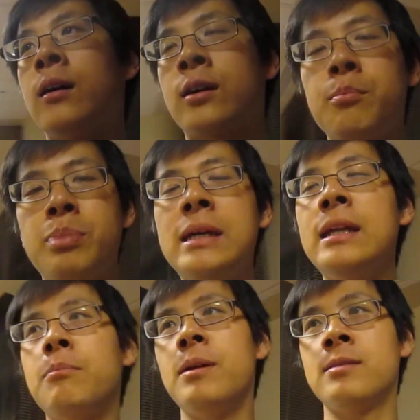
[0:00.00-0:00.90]

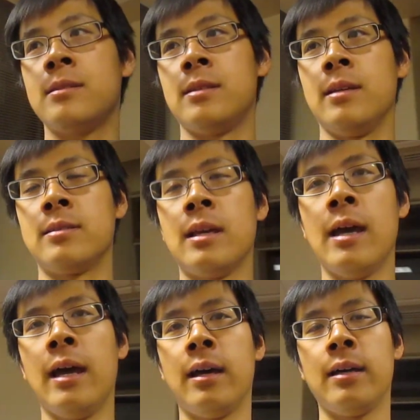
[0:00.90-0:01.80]
competing businesses
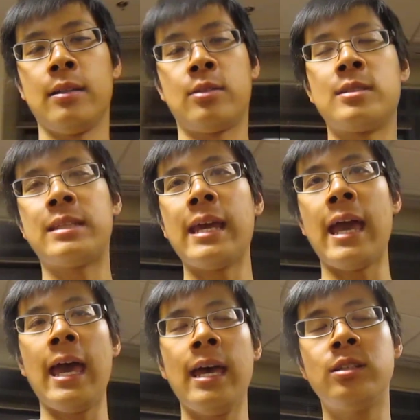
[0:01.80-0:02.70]
to stay
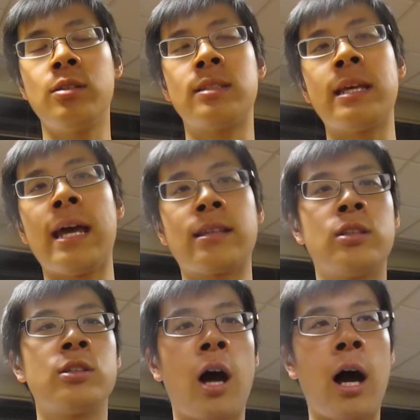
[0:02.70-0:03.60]
ahead, to stay at the
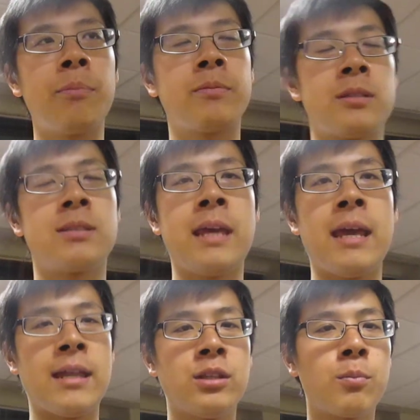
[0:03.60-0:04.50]
top, to stay
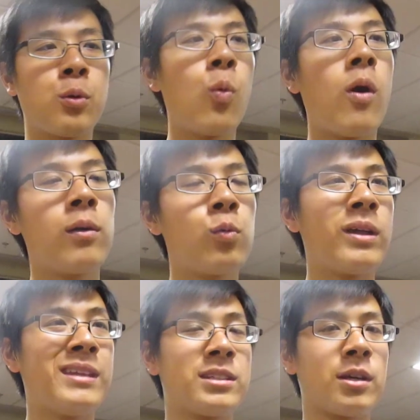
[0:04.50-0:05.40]
at number one
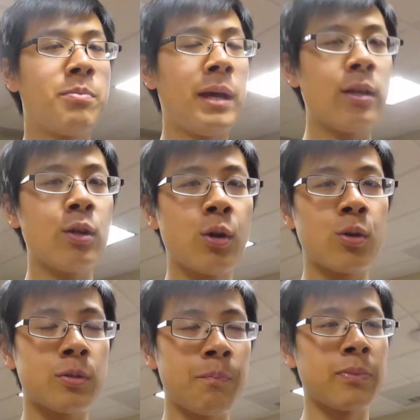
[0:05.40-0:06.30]
with its
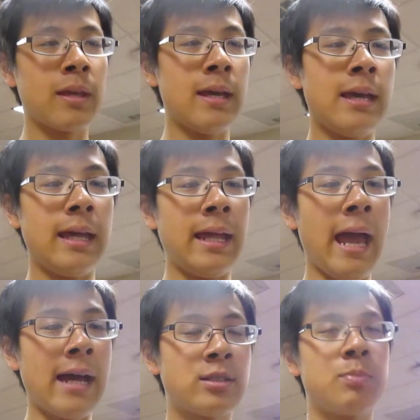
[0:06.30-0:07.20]
competitors, it
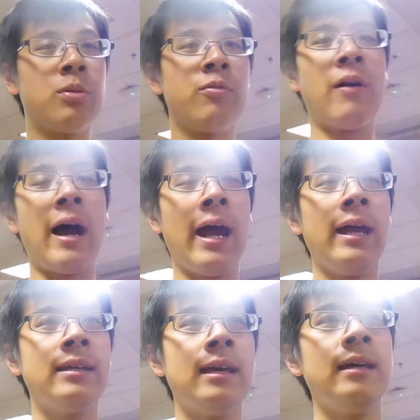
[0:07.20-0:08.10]
has to
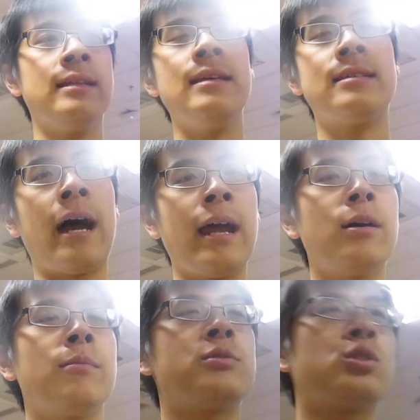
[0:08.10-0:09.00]
provide these
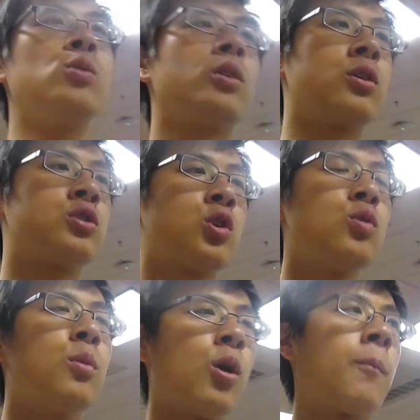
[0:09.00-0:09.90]
items to the
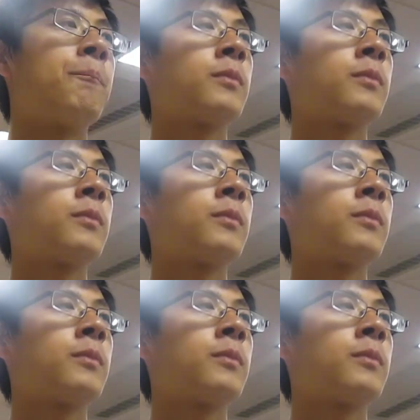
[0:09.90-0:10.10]
consumer,